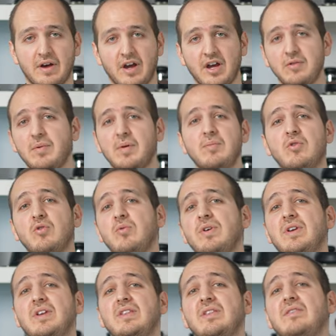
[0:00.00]
I remember
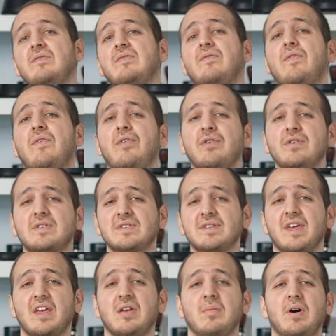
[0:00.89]
when it
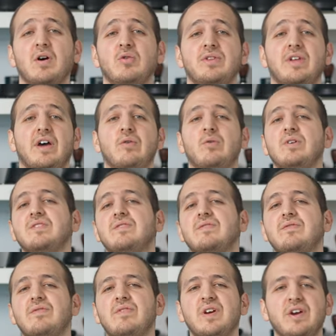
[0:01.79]
first came out, I was
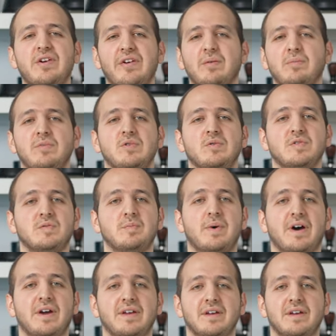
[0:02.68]
very amused by